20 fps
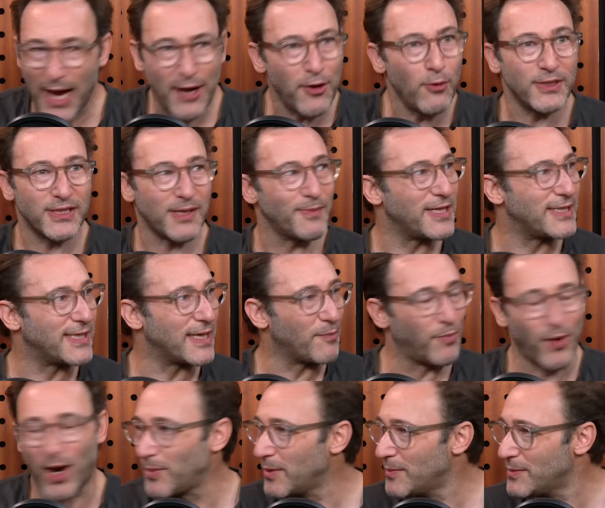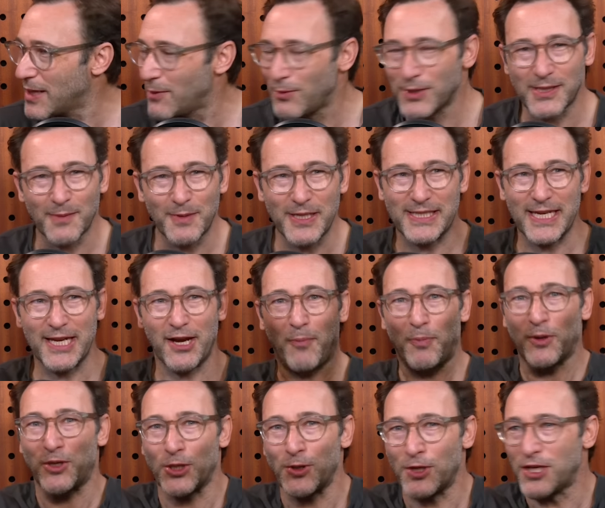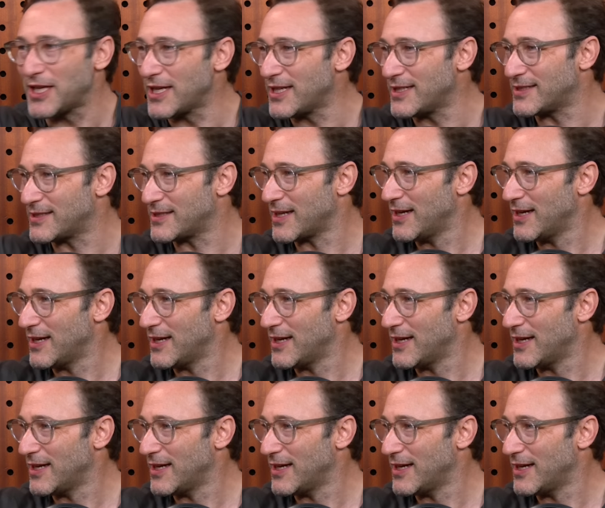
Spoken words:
I don't want somebody seeing problems. I want somebody seeing opportunities.